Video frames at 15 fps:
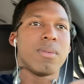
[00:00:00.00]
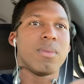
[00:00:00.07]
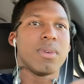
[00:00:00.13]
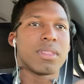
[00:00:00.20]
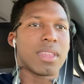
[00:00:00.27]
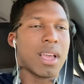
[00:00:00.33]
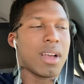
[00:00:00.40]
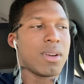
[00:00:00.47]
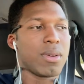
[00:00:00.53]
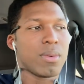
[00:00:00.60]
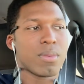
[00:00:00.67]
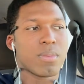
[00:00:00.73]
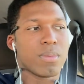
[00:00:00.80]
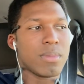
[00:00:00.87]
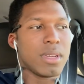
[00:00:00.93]
with
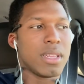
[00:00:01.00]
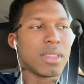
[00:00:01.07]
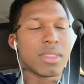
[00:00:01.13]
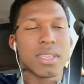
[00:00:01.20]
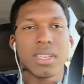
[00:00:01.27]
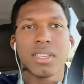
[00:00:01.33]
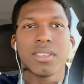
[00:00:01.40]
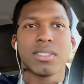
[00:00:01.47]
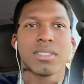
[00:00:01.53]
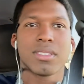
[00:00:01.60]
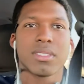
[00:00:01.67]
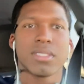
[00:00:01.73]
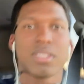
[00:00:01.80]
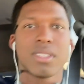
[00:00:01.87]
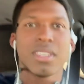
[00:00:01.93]
how many things
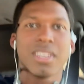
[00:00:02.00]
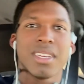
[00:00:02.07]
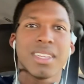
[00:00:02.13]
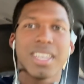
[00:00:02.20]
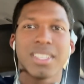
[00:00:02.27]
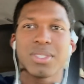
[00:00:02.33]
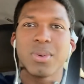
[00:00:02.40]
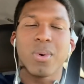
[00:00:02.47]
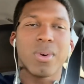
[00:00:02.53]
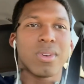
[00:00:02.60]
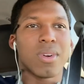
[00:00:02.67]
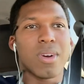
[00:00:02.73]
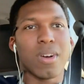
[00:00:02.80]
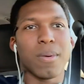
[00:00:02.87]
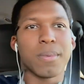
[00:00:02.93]
that's going
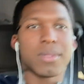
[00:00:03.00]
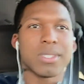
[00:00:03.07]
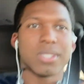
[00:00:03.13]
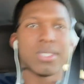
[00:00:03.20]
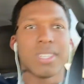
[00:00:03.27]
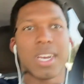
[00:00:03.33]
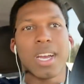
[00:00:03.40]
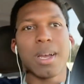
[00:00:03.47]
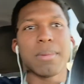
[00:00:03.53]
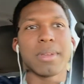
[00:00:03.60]
on with this job,